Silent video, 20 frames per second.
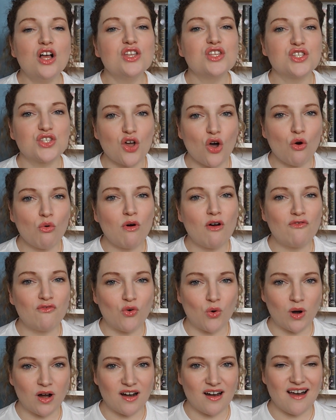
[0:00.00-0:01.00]
So
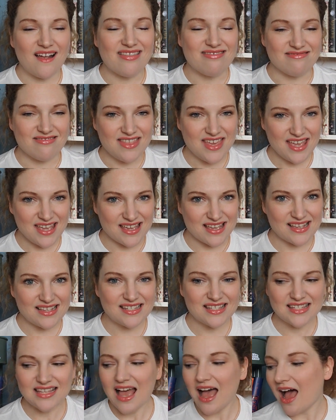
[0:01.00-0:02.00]
for
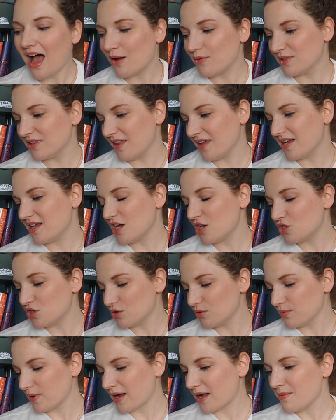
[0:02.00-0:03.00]
this, I would like
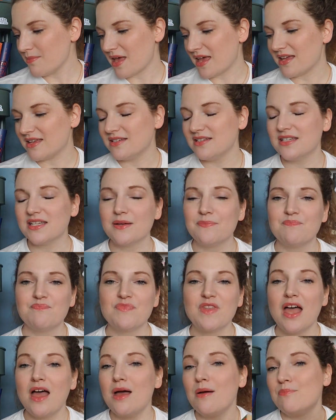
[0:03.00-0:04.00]
to recommend
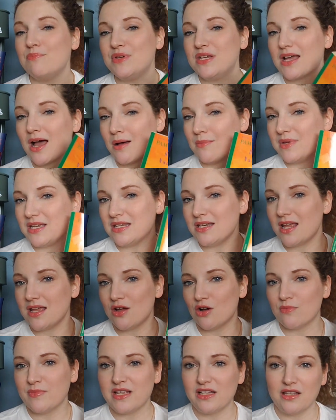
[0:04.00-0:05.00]
Becoming
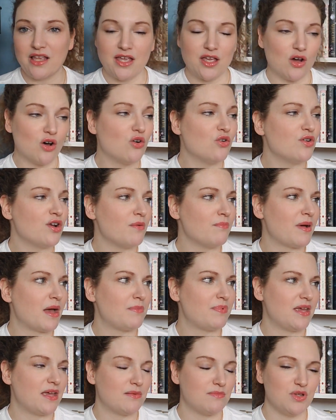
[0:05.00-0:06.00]
Naomi Leon by
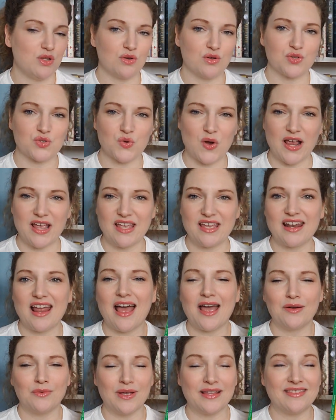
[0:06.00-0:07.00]
Pam Munoz Ryan.
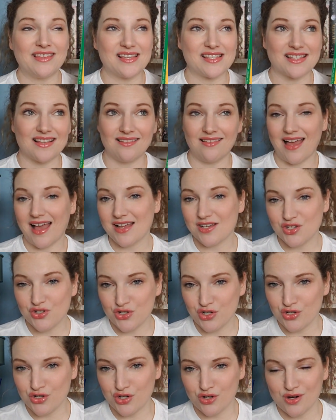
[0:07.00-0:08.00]
I read this last
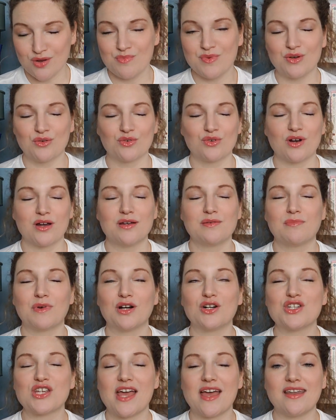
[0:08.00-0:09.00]
year during middle grade
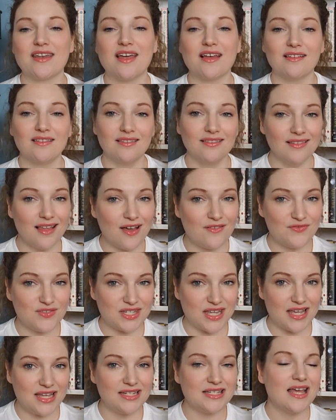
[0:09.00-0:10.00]
March and loved
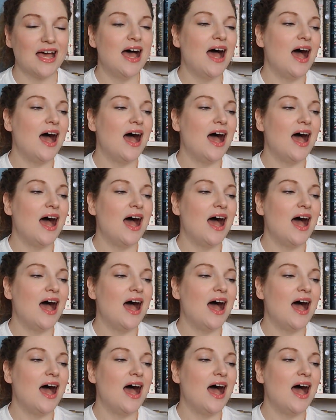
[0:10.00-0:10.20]
it.